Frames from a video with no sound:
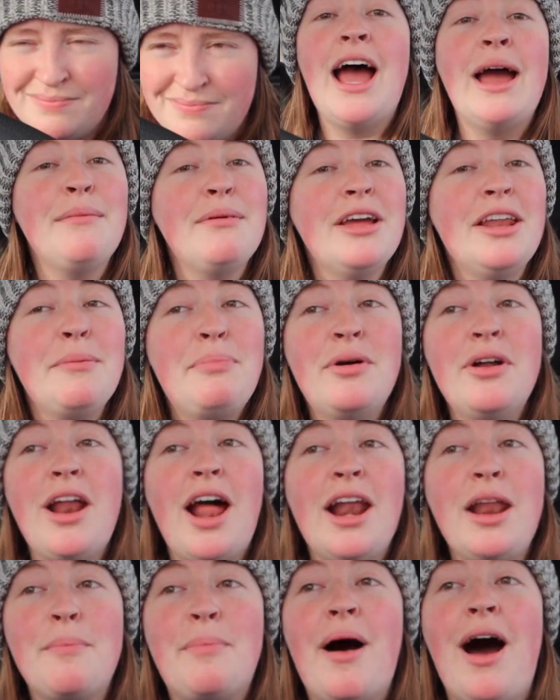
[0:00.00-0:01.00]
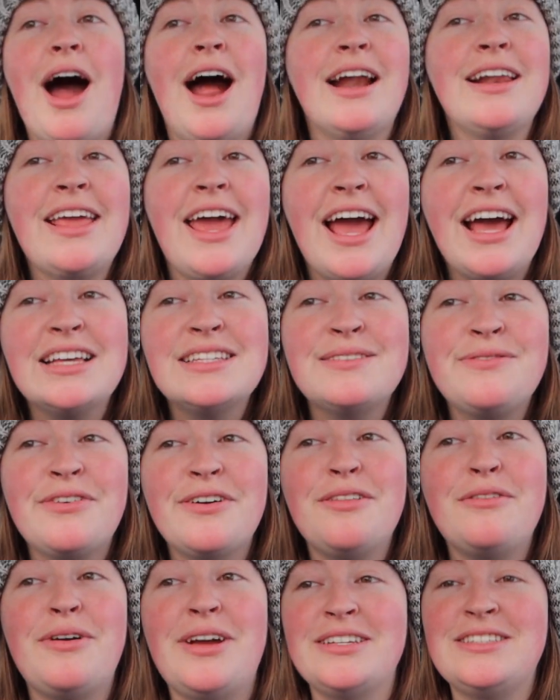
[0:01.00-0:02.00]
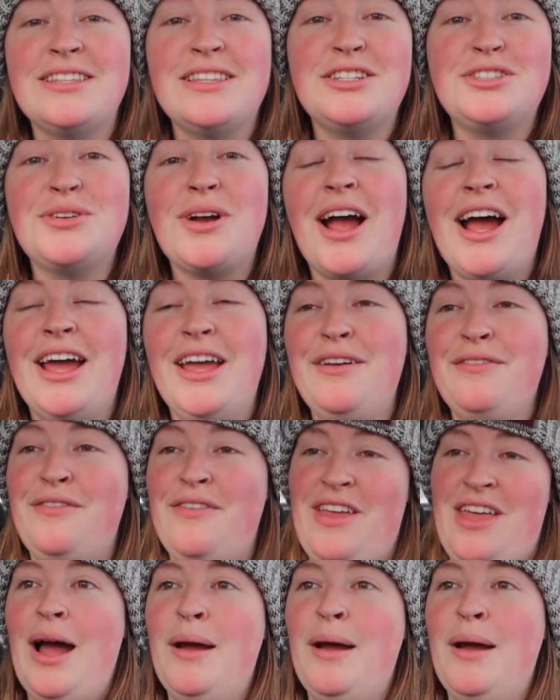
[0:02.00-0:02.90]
I'm gonna put on a podcast for the rest of the drive.